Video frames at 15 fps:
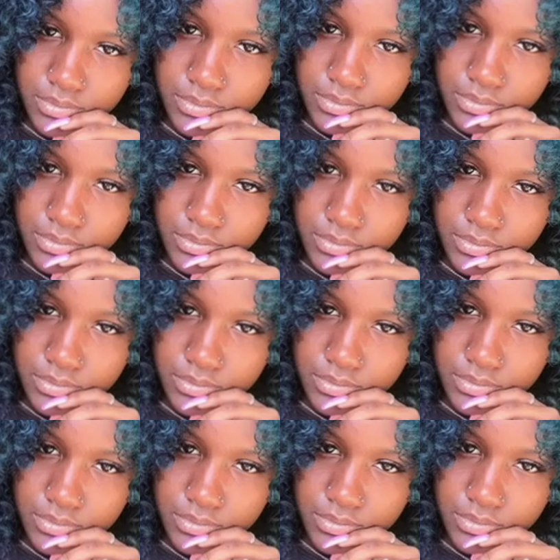
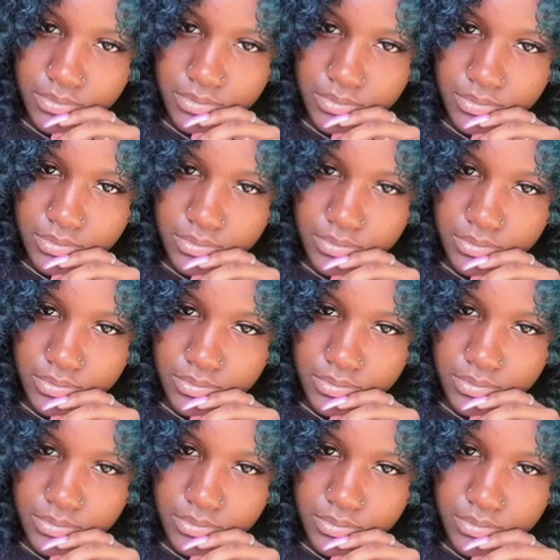
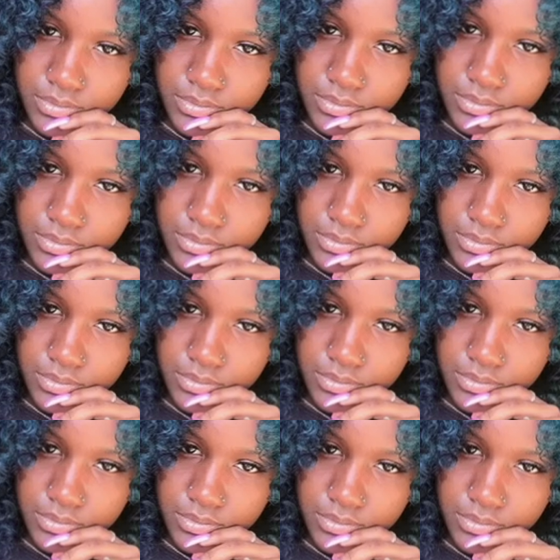
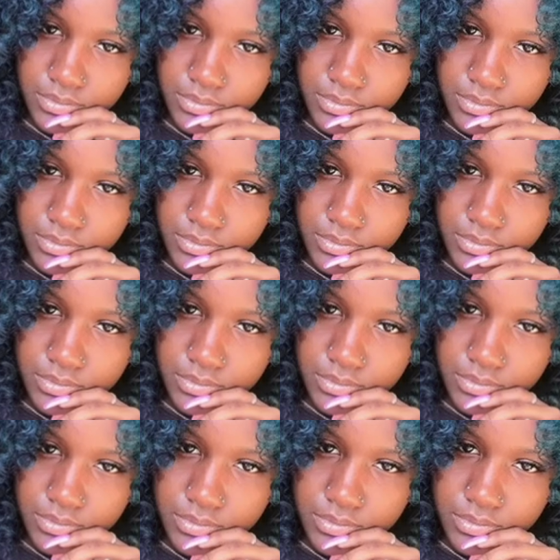
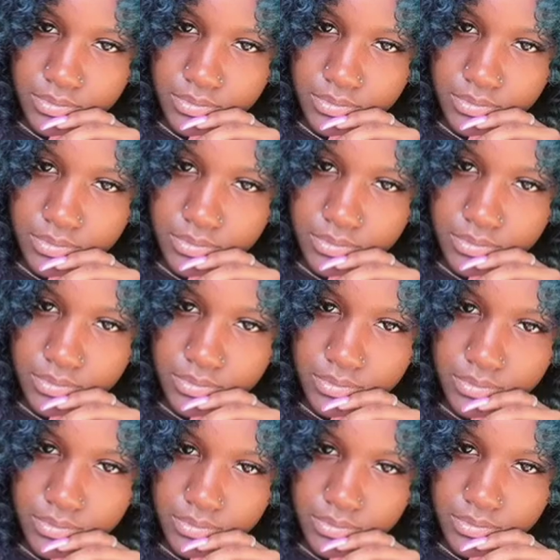
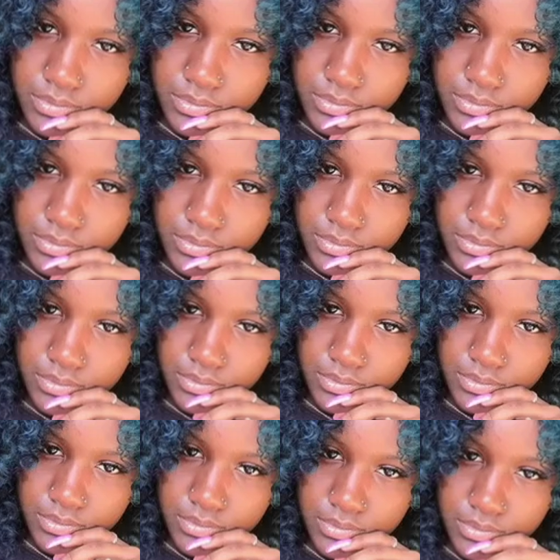
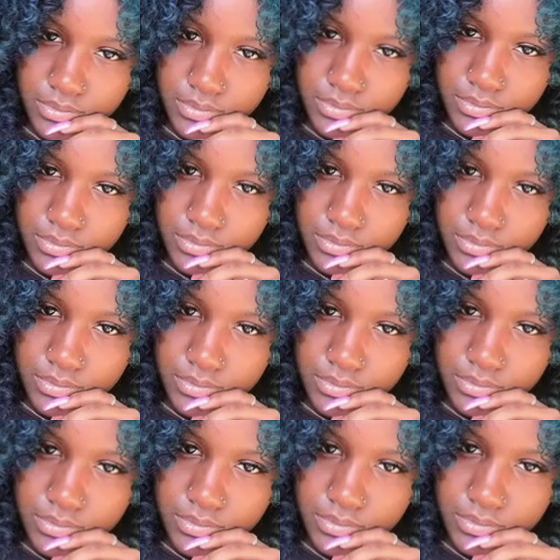
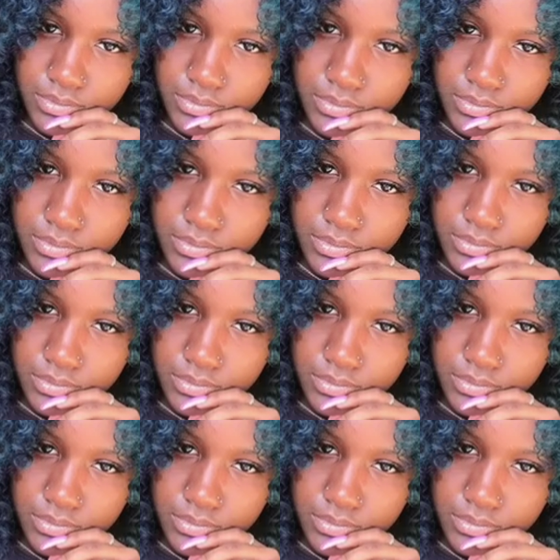No words are spoken by the person on screen.